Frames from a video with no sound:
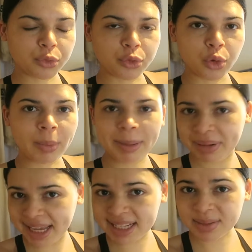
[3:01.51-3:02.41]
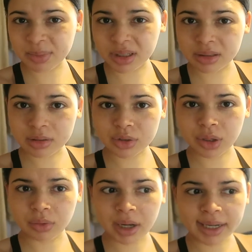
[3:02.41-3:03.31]
for my placement,
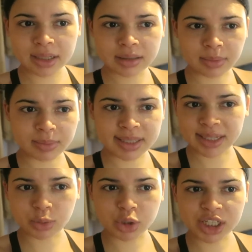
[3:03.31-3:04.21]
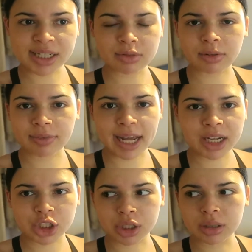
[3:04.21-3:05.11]
so like some skill sheets,
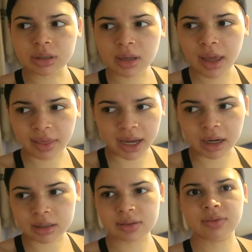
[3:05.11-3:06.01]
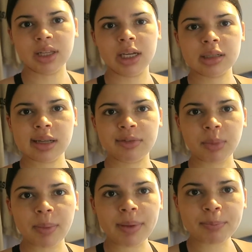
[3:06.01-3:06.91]
reflections, that kind of thing, because I have
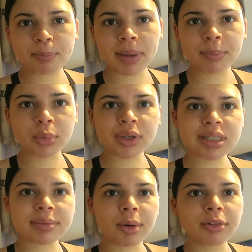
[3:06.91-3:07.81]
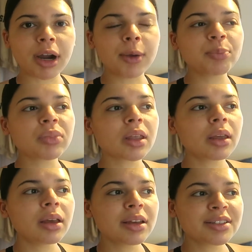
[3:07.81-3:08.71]
my midpoint tomorrow.
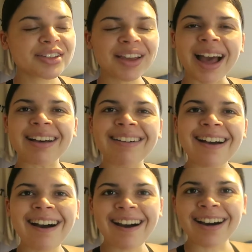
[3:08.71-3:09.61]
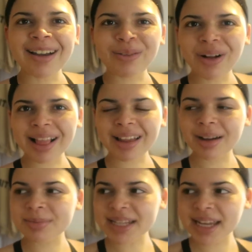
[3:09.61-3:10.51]
So yeah, I will
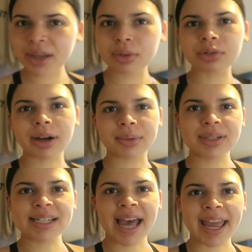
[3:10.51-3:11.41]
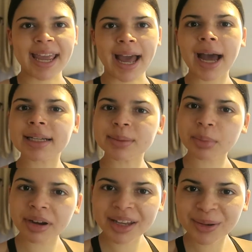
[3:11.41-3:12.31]
update you throughout the day and
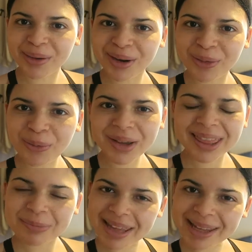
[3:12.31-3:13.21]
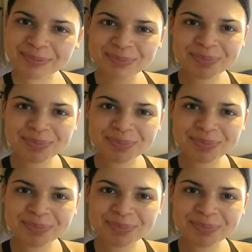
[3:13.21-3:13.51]
bring you along with me.